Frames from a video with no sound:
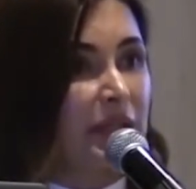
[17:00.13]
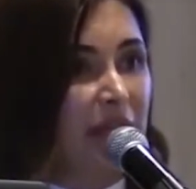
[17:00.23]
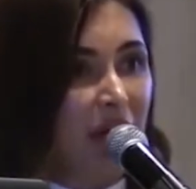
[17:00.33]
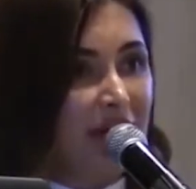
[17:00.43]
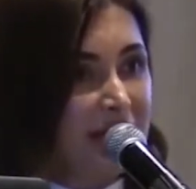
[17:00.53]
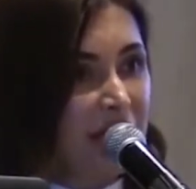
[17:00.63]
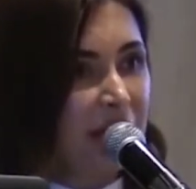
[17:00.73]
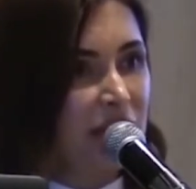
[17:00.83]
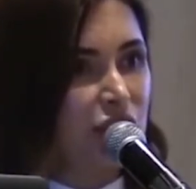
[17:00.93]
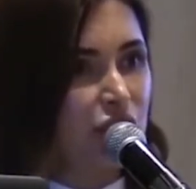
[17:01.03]
There are
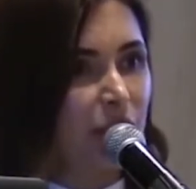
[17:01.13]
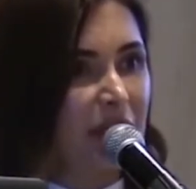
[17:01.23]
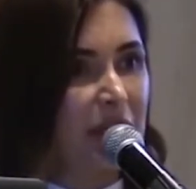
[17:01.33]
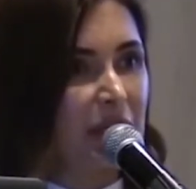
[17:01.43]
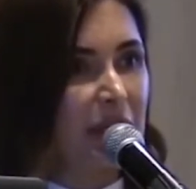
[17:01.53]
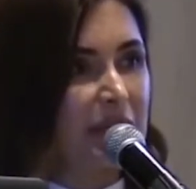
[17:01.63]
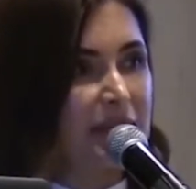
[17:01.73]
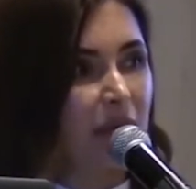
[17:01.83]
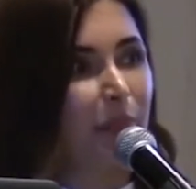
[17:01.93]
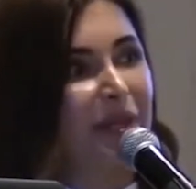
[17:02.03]
studies showing
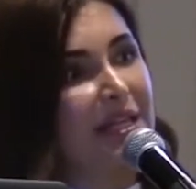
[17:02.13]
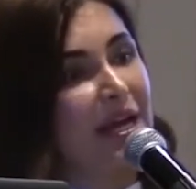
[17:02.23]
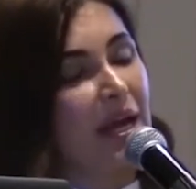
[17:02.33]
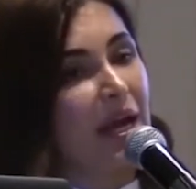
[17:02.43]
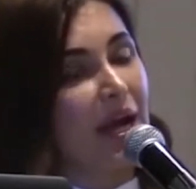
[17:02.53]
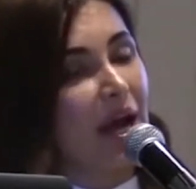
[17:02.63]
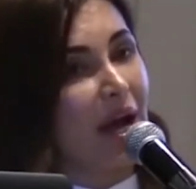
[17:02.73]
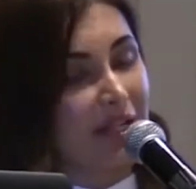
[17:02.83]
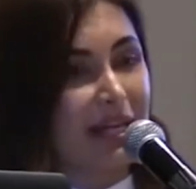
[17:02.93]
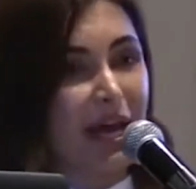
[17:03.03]
things, but
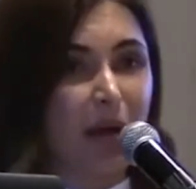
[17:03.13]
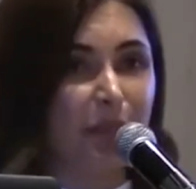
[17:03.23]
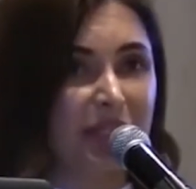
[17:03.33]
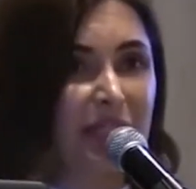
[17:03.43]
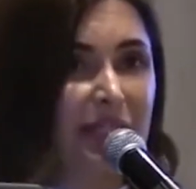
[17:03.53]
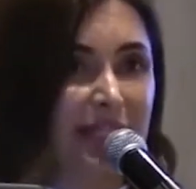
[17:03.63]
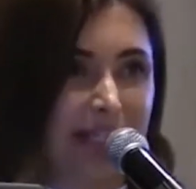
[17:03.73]
are they happening